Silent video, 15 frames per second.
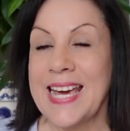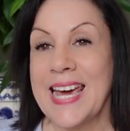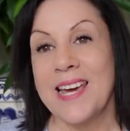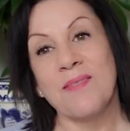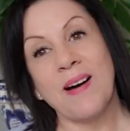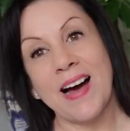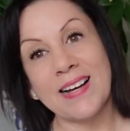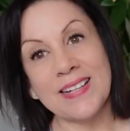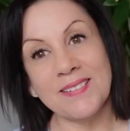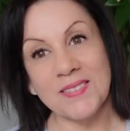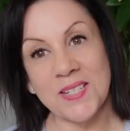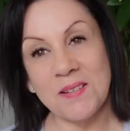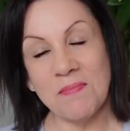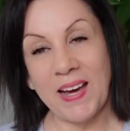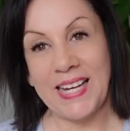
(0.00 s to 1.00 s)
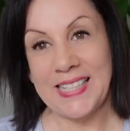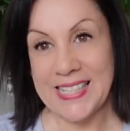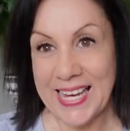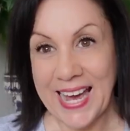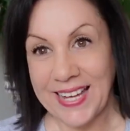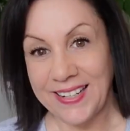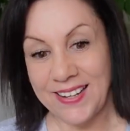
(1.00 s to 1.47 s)
Hi, welcome to my
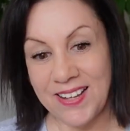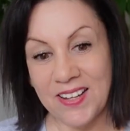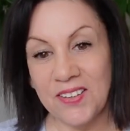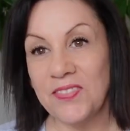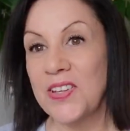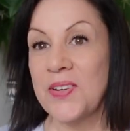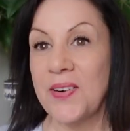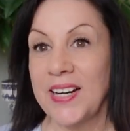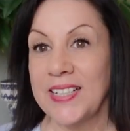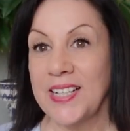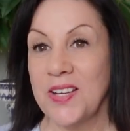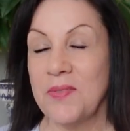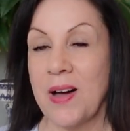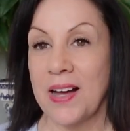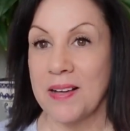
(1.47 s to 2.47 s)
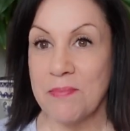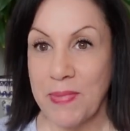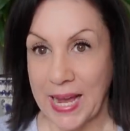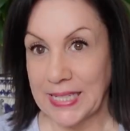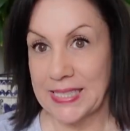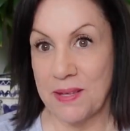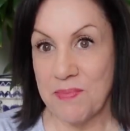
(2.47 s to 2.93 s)
channel. If you are new, welcome
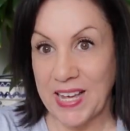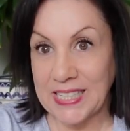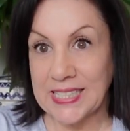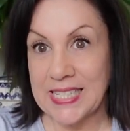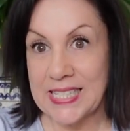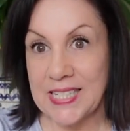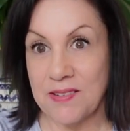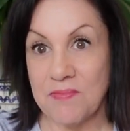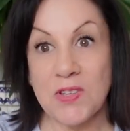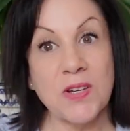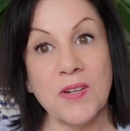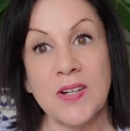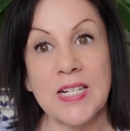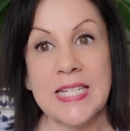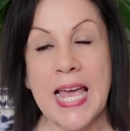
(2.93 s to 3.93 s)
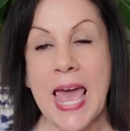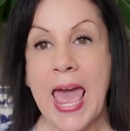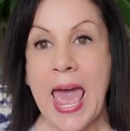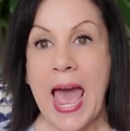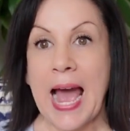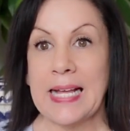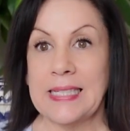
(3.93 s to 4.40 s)
back to my existing viewers
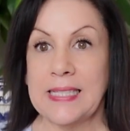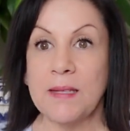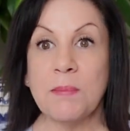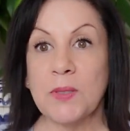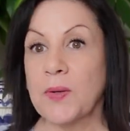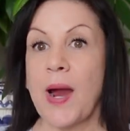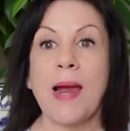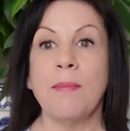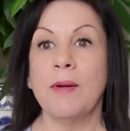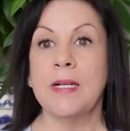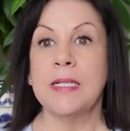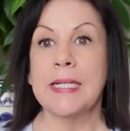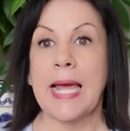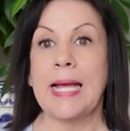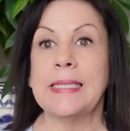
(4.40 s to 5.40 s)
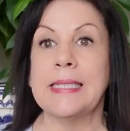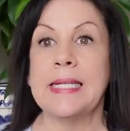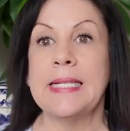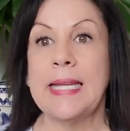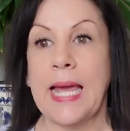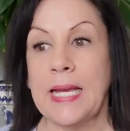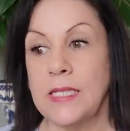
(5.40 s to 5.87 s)
and subscribers. In
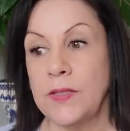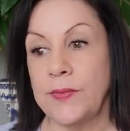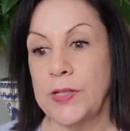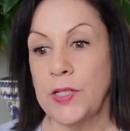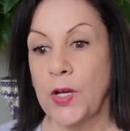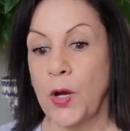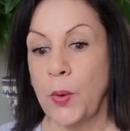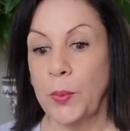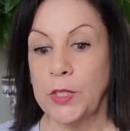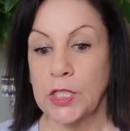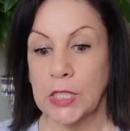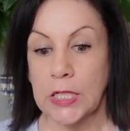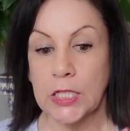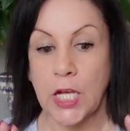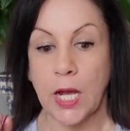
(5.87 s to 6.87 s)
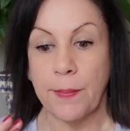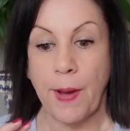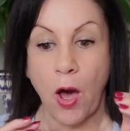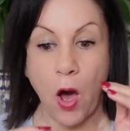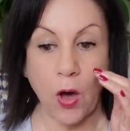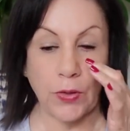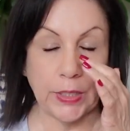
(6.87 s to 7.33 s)
today's video, we're just going to talk
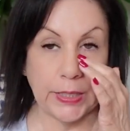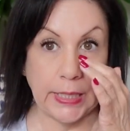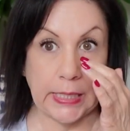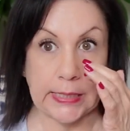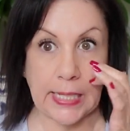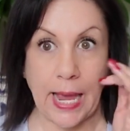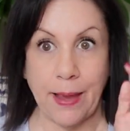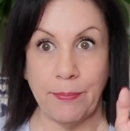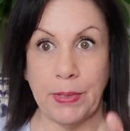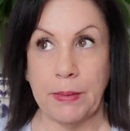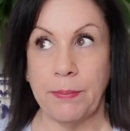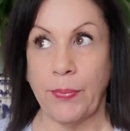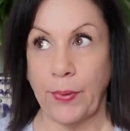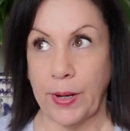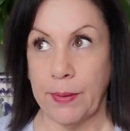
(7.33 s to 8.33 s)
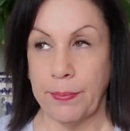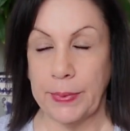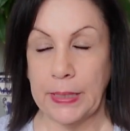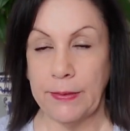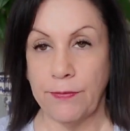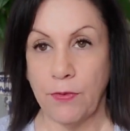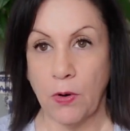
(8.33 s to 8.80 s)
about all the things I've been
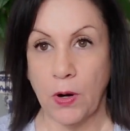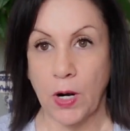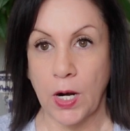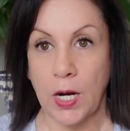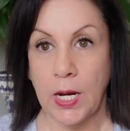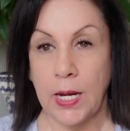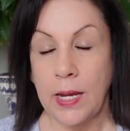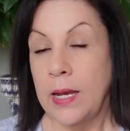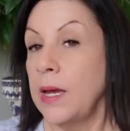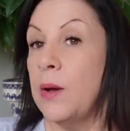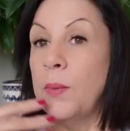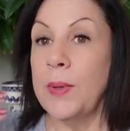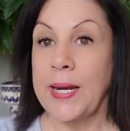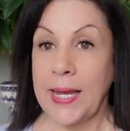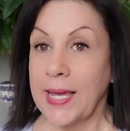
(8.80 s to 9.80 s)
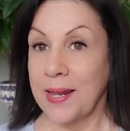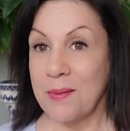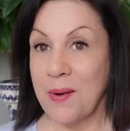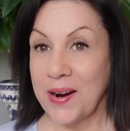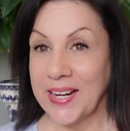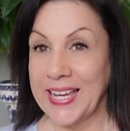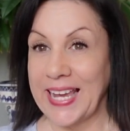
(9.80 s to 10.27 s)
prepping for when I get a
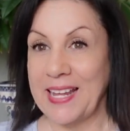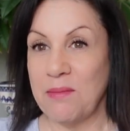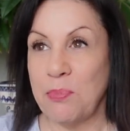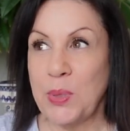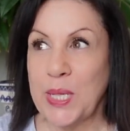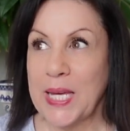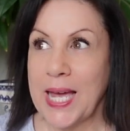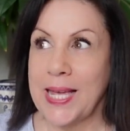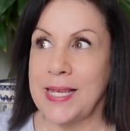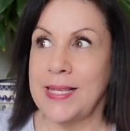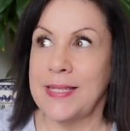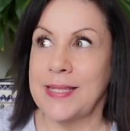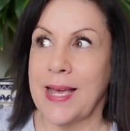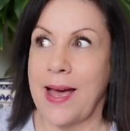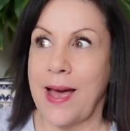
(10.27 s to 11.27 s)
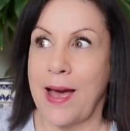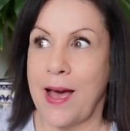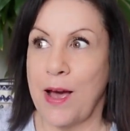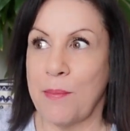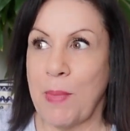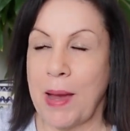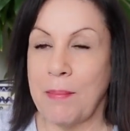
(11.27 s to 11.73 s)
market, because
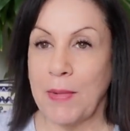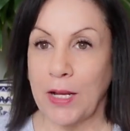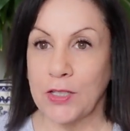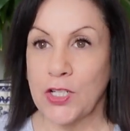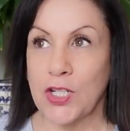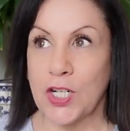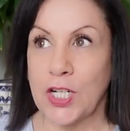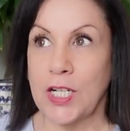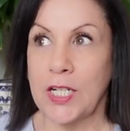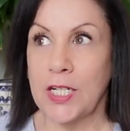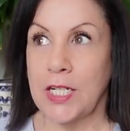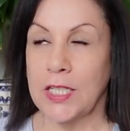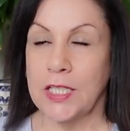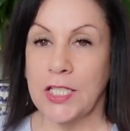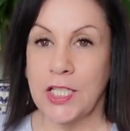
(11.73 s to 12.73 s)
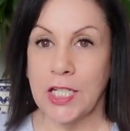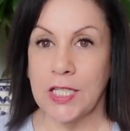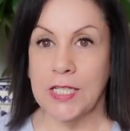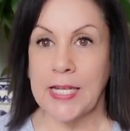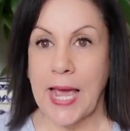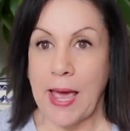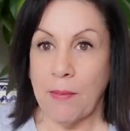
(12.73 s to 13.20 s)
I'm not sure
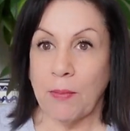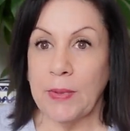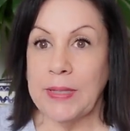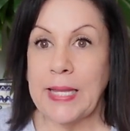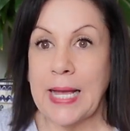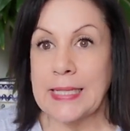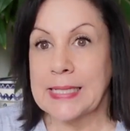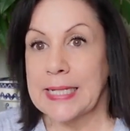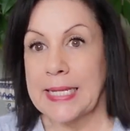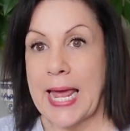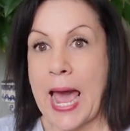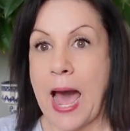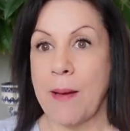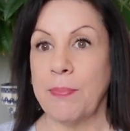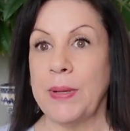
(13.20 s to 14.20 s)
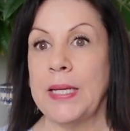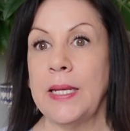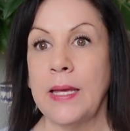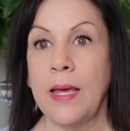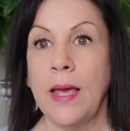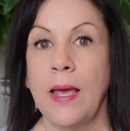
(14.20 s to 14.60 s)
just yet when that's going to happen.